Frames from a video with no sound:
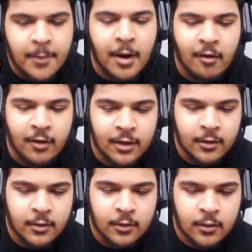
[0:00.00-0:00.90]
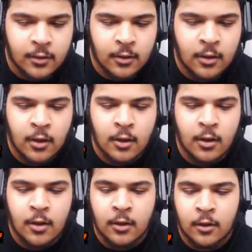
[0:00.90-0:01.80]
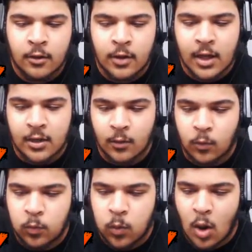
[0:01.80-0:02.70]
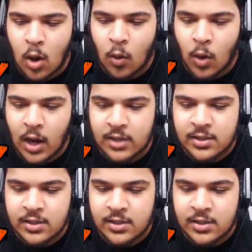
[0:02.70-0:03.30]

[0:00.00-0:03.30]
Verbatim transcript: Apparently. You got. Whoa! I